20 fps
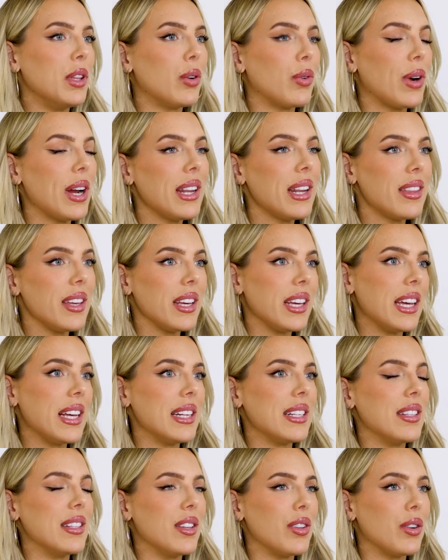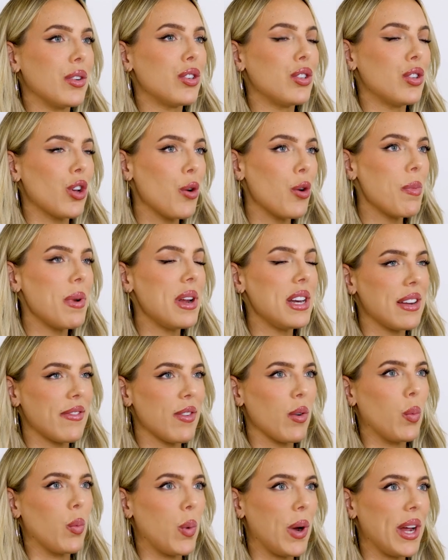the great thing is that there's so many
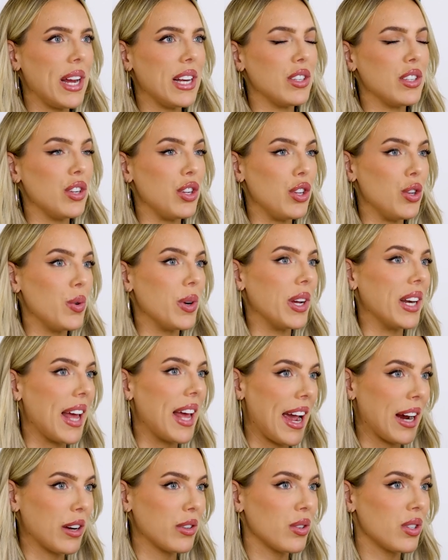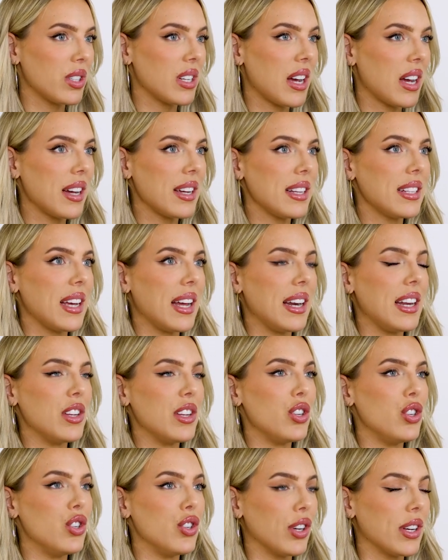different ways that you can exercise, and
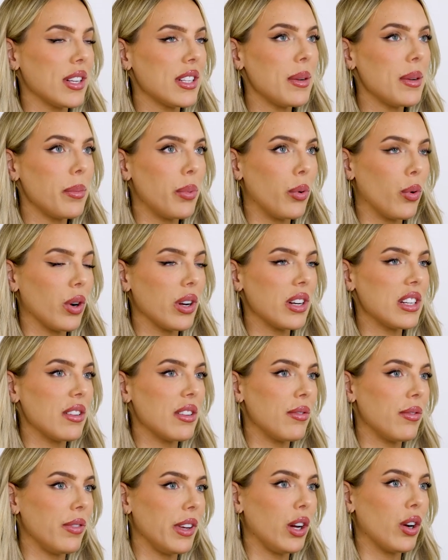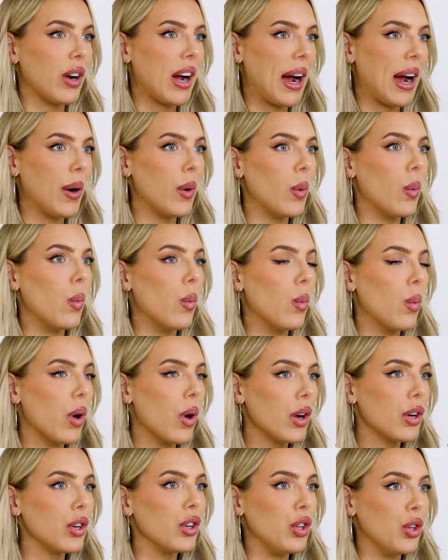it's just important to figure out
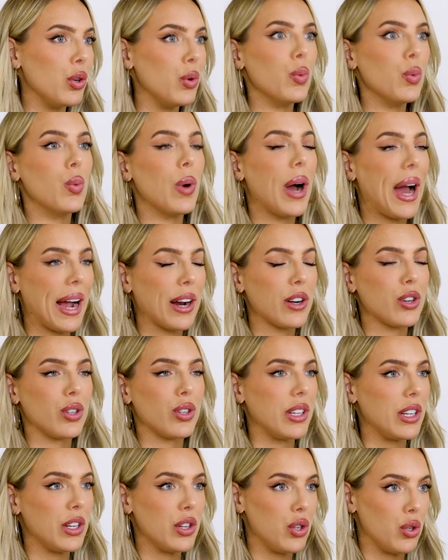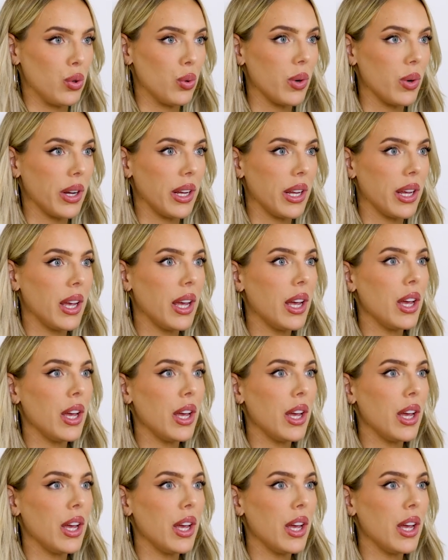what you actually enjoy.